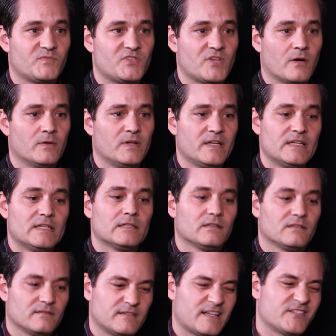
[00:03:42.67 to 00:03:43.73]
So
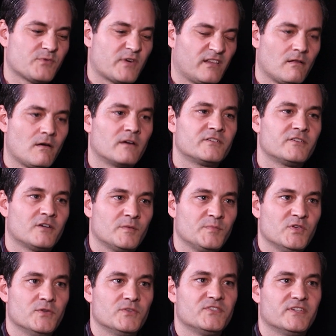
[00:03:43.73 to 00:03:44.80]
that's why long-term
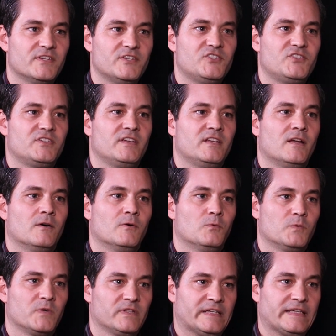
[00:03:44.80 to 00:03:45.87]
usage,
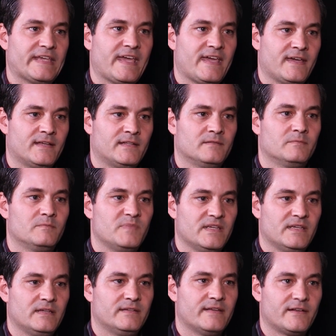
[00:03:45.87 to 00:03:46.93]
really can
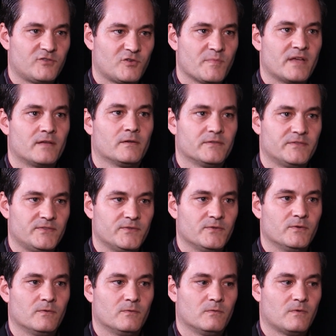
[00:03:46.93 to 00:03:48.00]
be detrimental
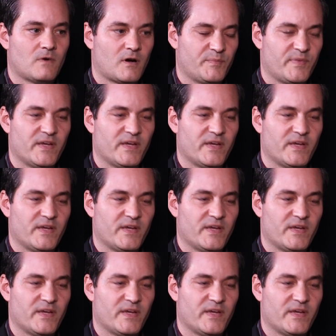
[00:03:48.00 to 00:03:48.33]
to our